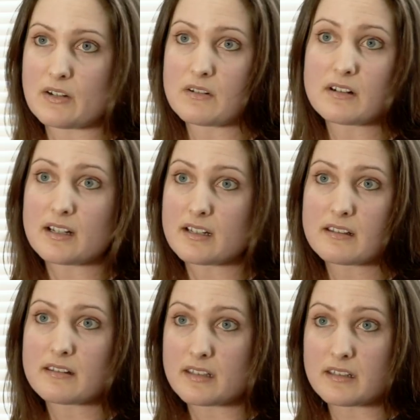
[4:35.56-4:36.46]

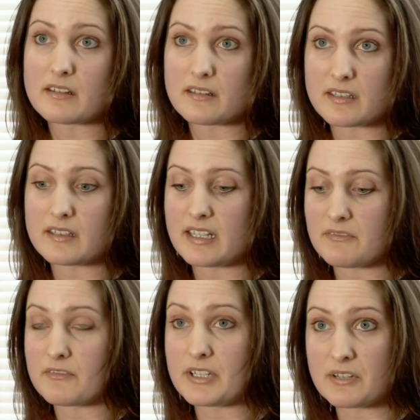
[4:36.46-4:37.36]
longer than
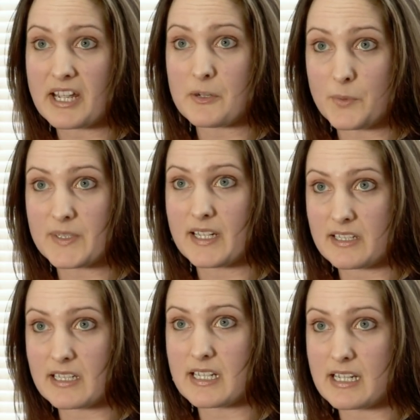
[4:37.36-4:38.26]
the real cowboys
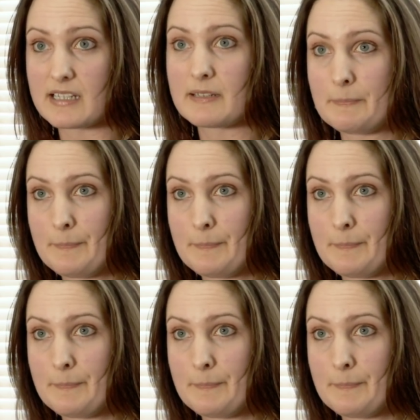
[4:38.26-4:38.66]
actually did.